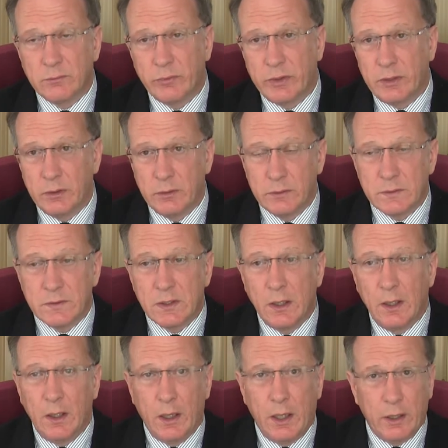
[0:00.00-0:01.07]
We use
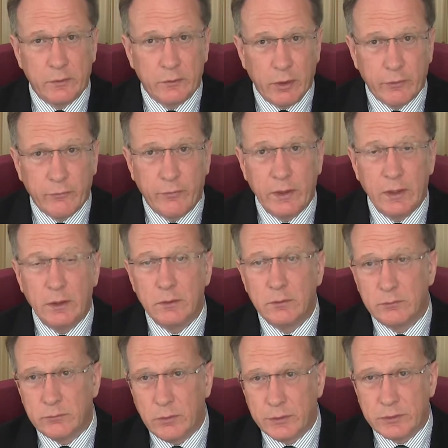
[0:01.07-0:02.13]

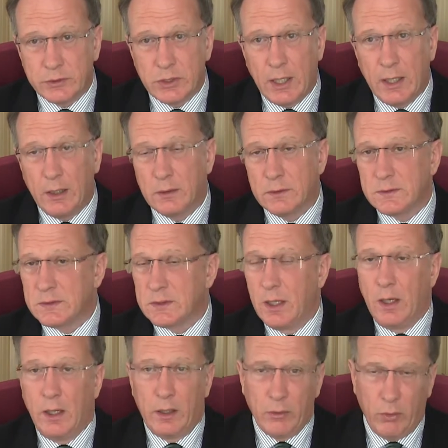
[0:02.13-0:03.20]
Tocqueville, Rothschilds,
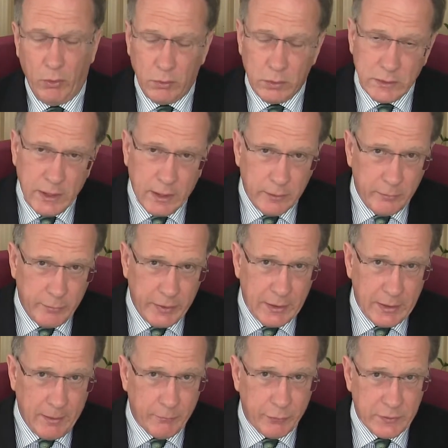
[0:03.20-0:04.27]
and all the other
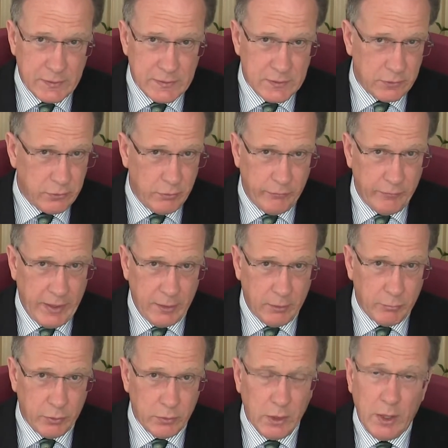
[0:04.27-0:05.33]
big companies that are
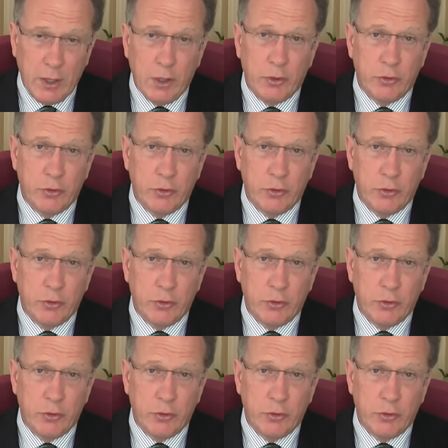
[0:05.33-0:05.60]
available,